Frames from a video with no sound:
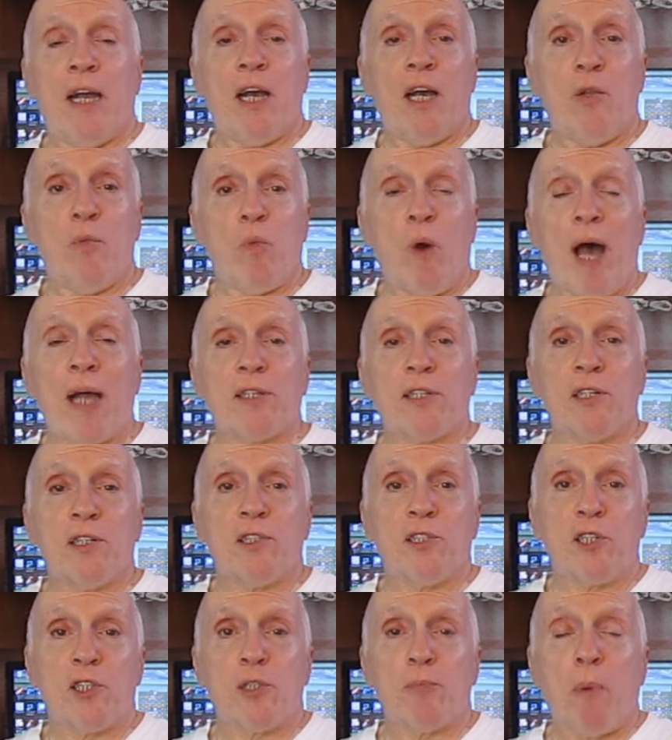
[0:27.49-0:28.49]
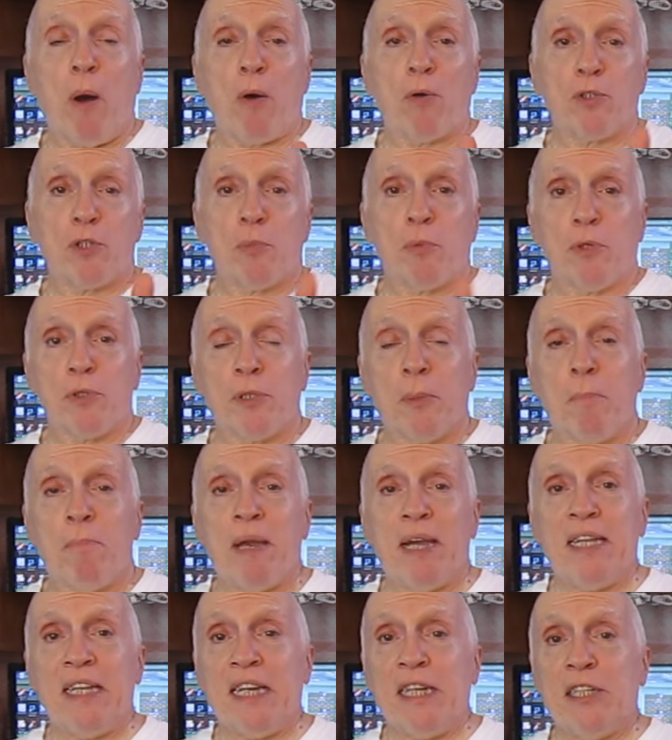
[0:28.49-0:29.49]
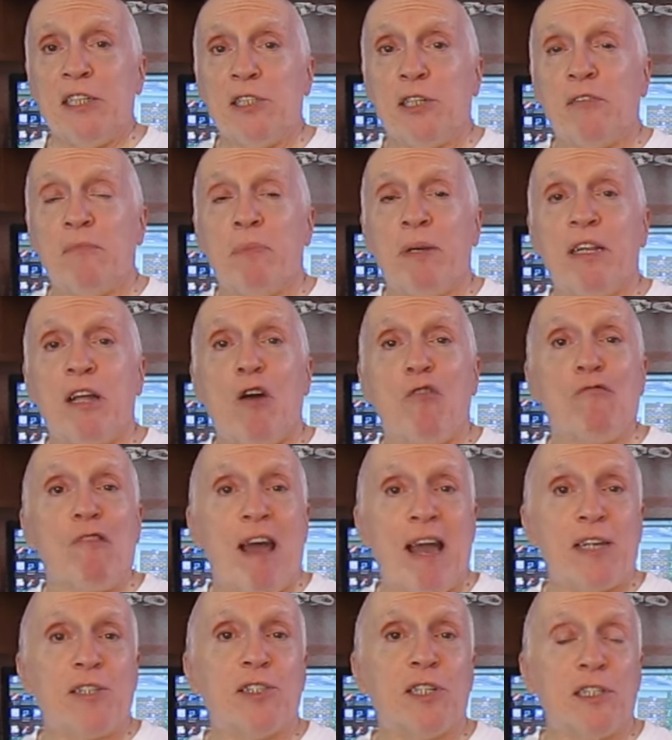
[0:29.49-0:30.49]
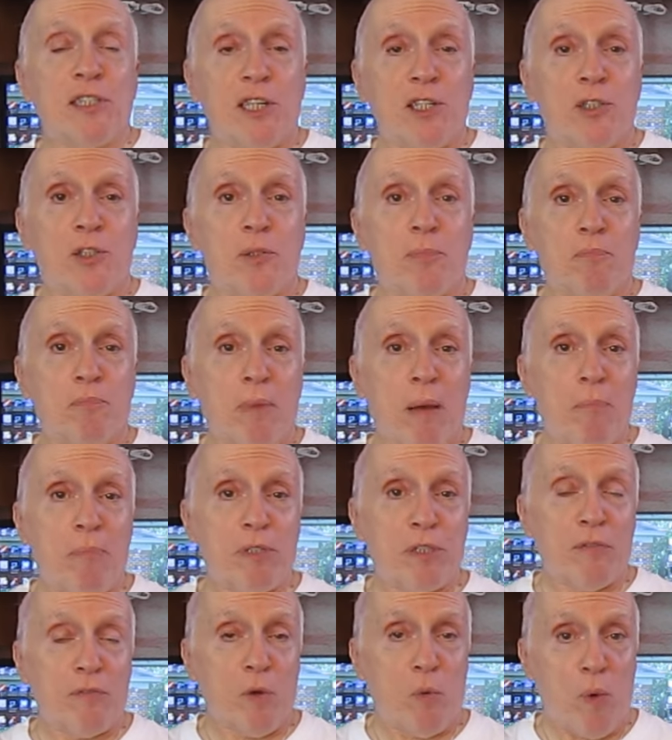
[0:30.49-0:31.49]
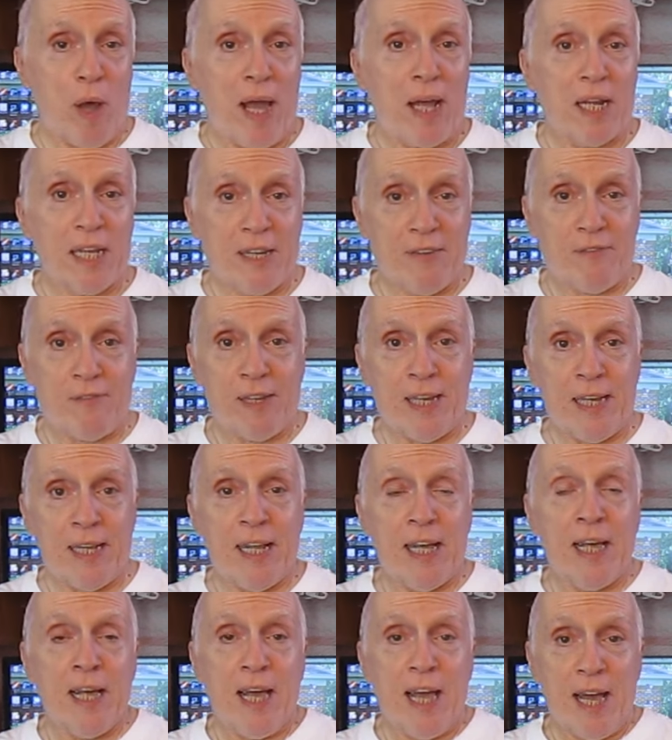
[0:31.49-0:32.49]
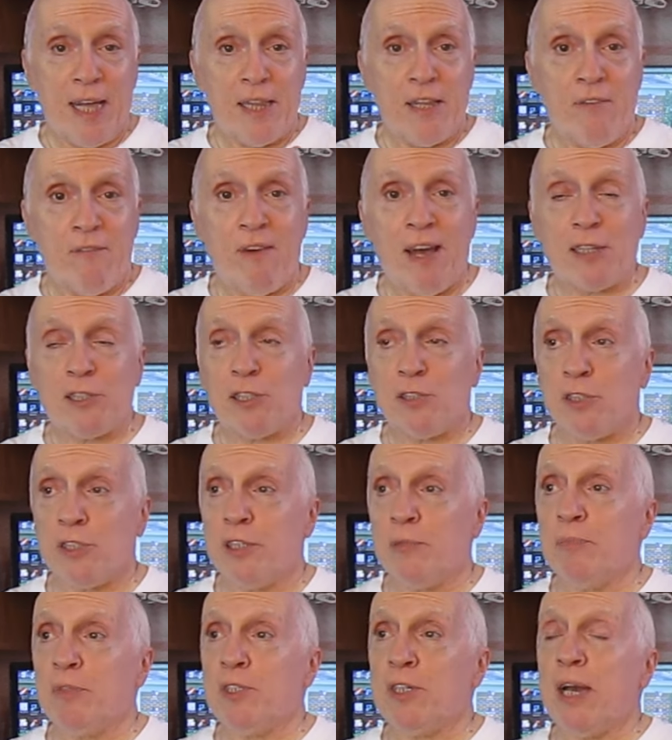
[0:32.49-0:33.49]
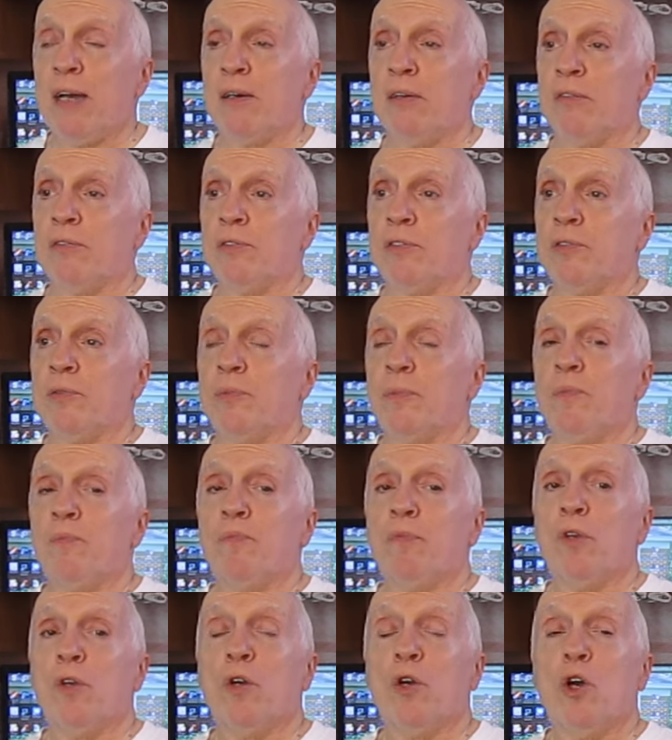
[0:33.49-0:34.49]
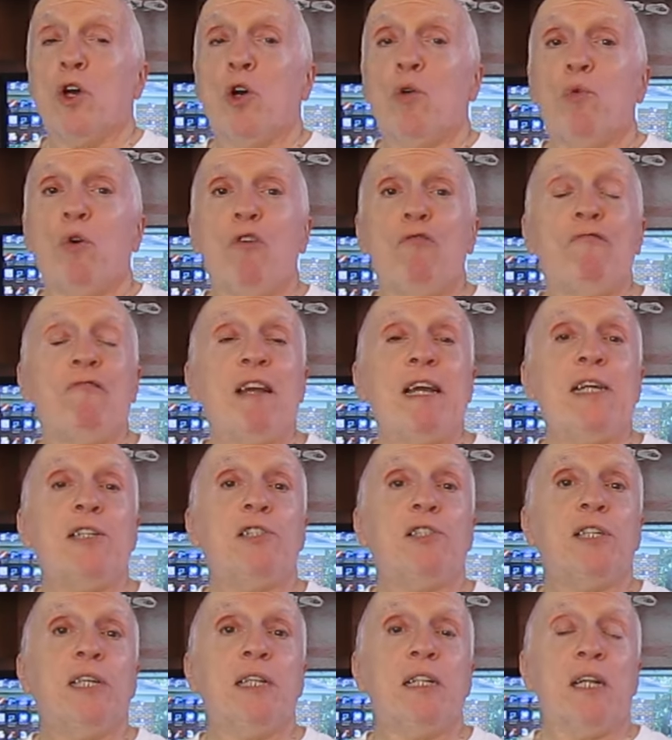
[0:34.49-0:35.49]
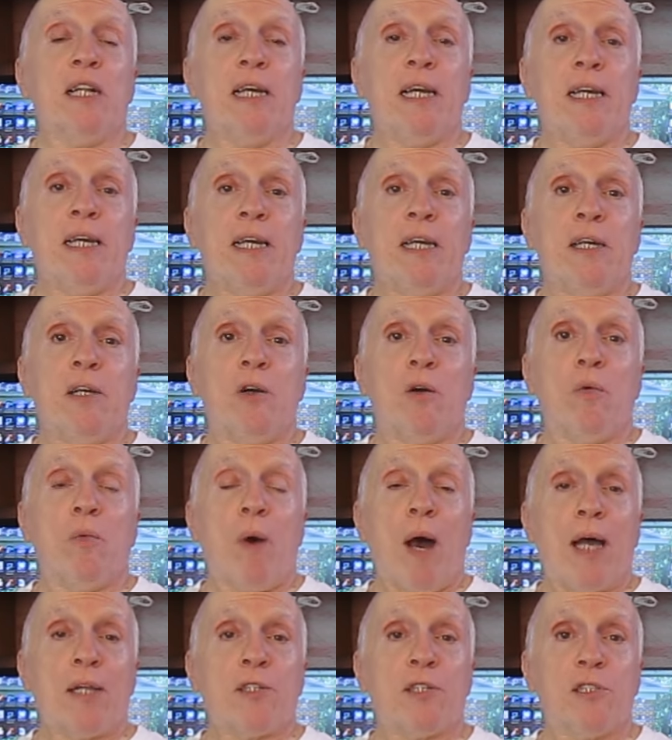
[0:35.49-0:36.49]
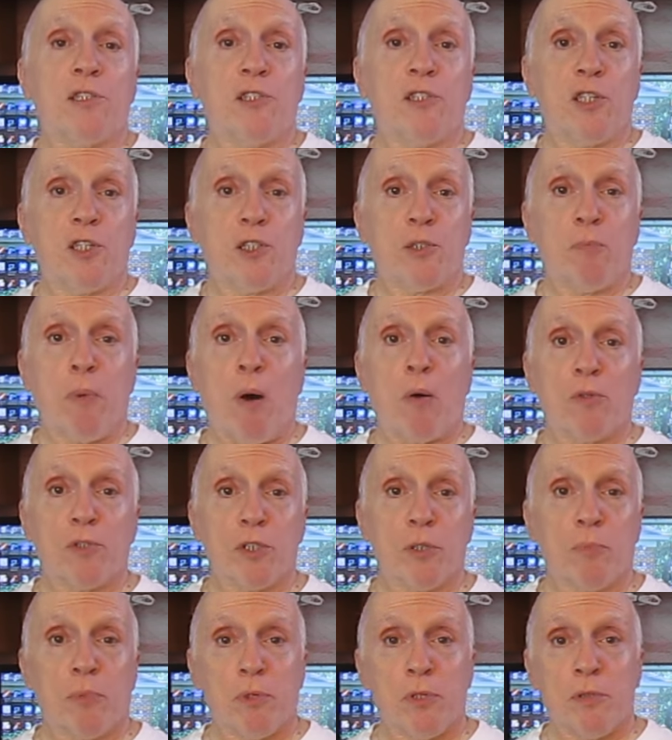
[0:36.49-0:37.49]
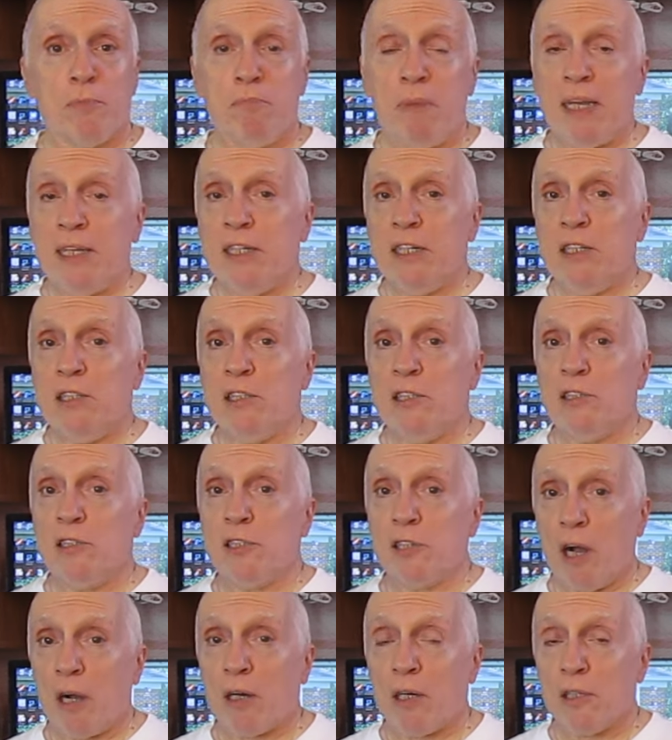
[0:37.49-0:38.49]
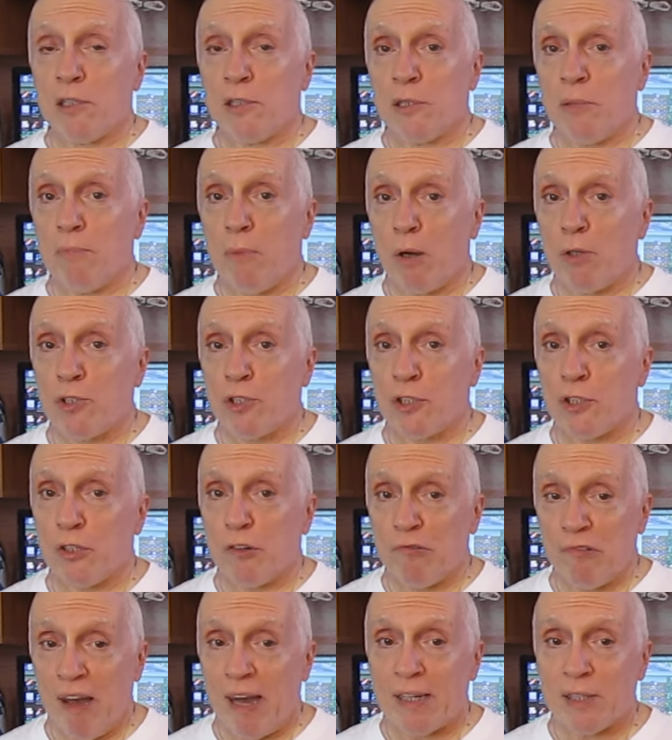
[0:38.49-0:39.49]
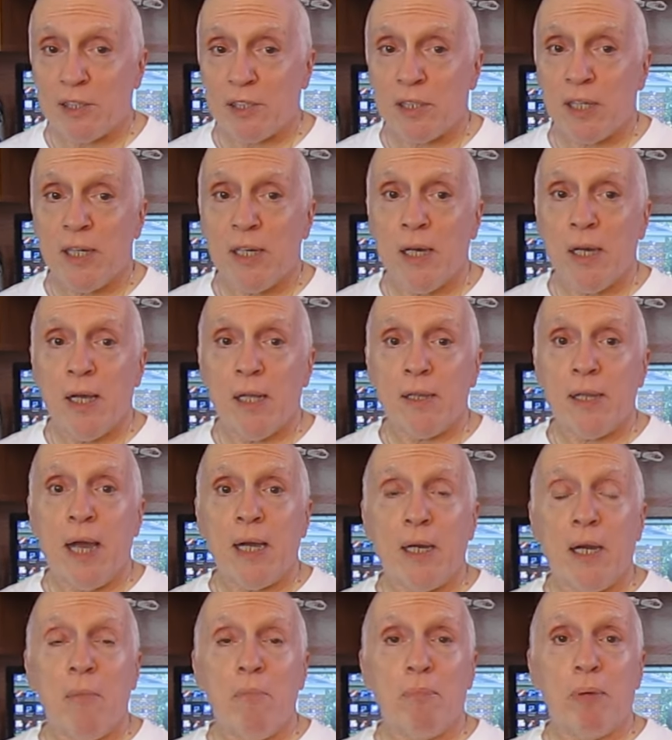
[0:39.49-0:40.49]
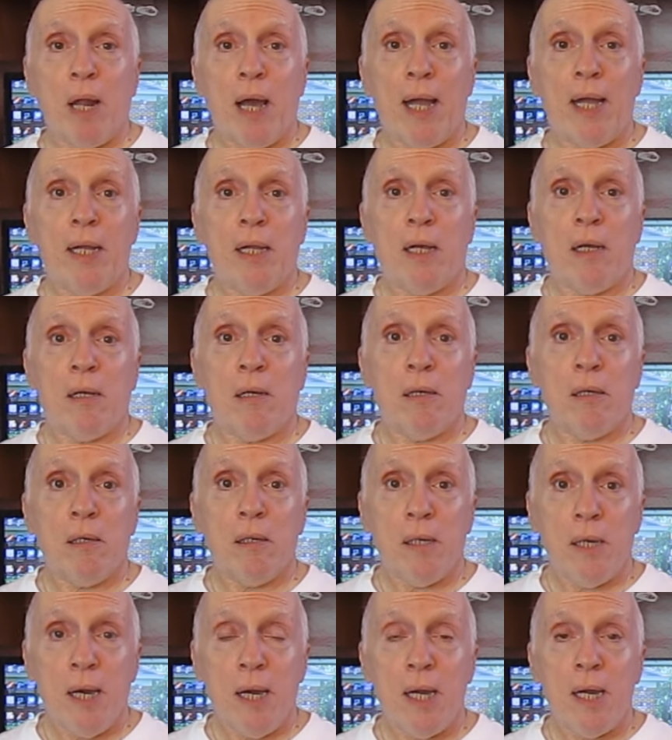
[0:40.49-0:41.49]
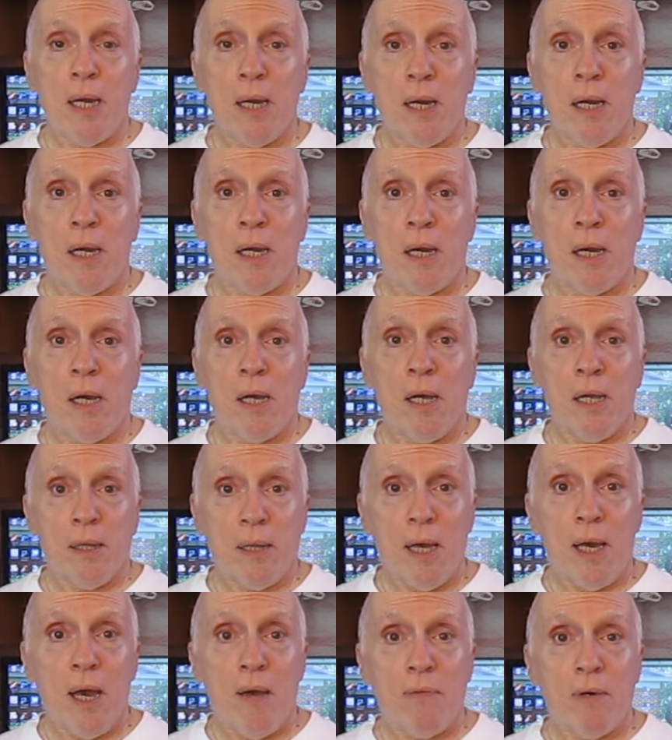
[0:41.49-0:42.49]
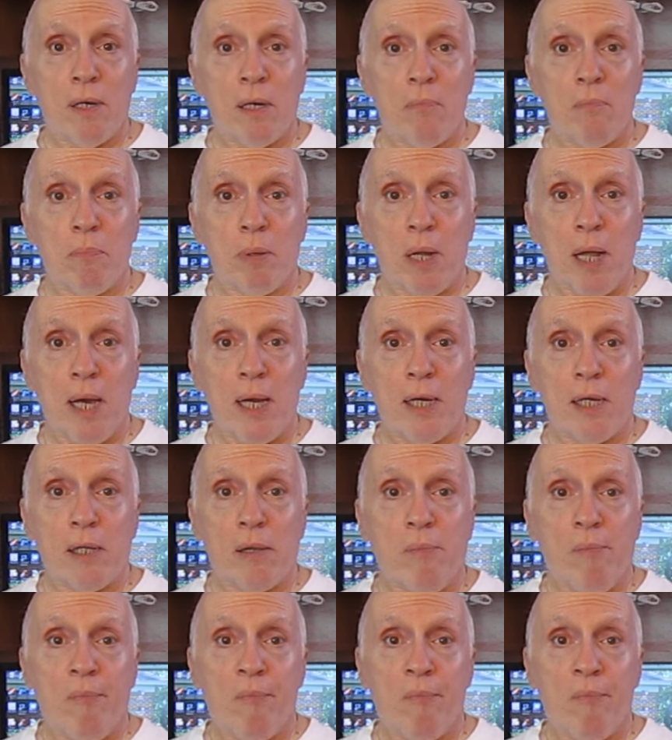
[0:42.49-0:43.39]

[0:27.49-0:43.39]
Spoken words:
and Watson's disposables and minions have been harassing the members of the whaling fleet and the vessels themselves. Well, recently, Watson's disposables, minions, suckers, emotional wrecks, they're complaining. Yeah, they have a complaint.